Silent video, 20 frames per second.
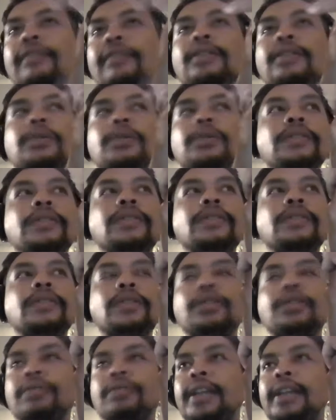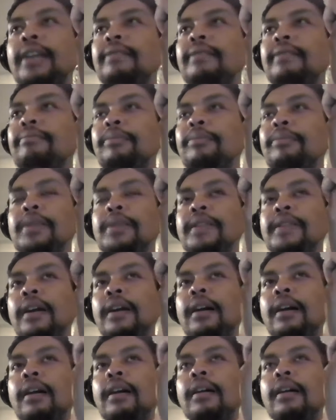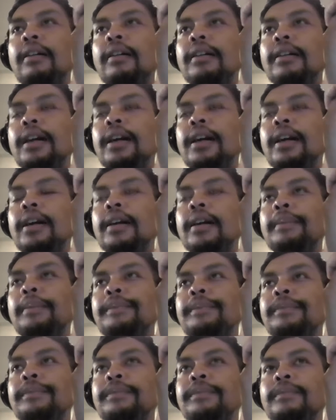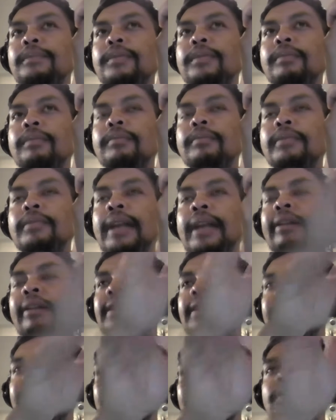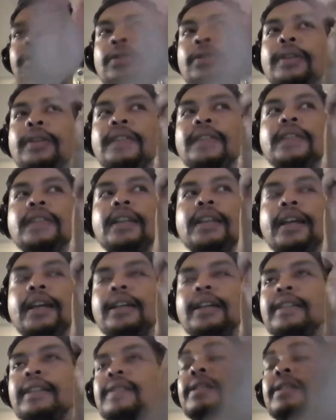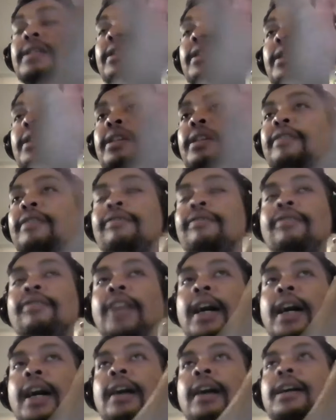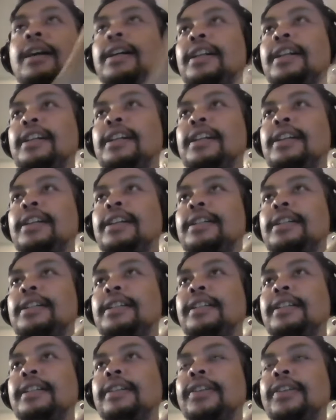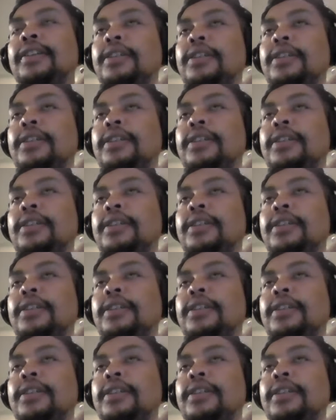in order to create bizarre narrative or stories in their head, and see if that could